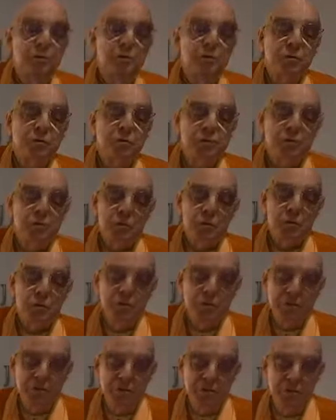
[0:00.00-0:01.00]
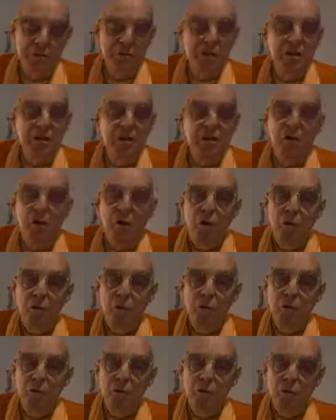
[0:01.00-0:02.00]
to deliver
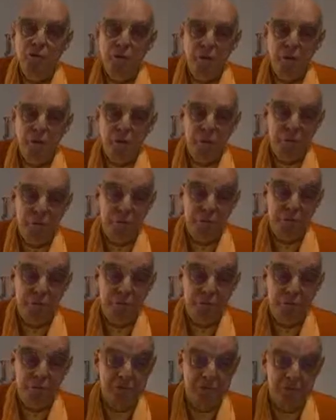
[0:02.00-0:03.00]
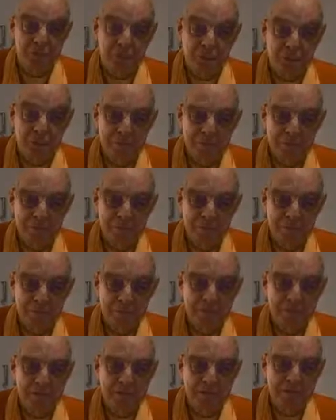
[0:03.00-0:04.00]
all the 3 worlds.
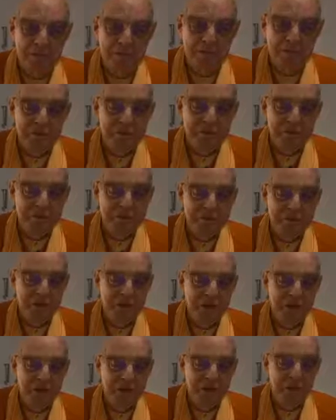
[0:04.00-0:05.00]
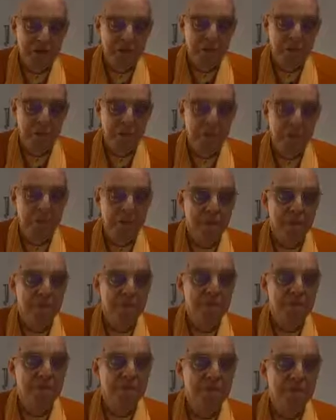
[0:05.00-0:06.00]
Text 17.
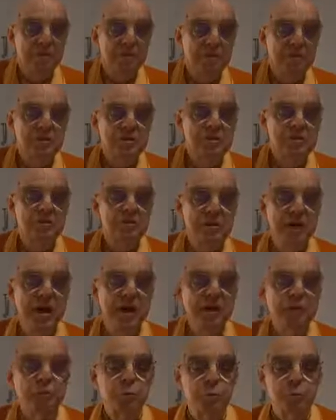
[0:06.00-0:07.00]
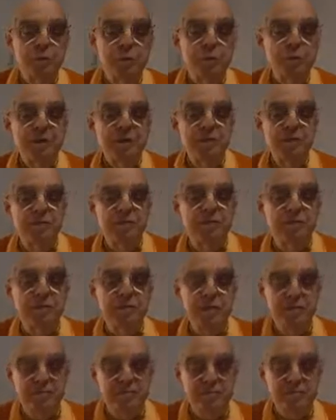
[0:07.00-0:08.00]
This child will preach the
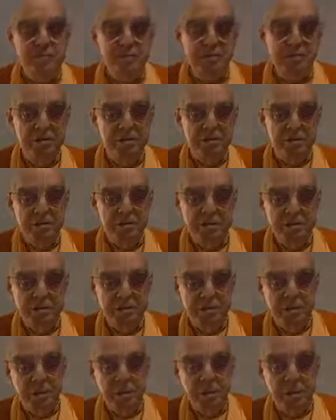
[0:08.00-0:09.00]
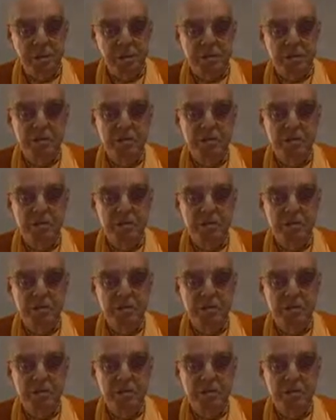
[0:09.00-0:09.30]
Vaishnava cult and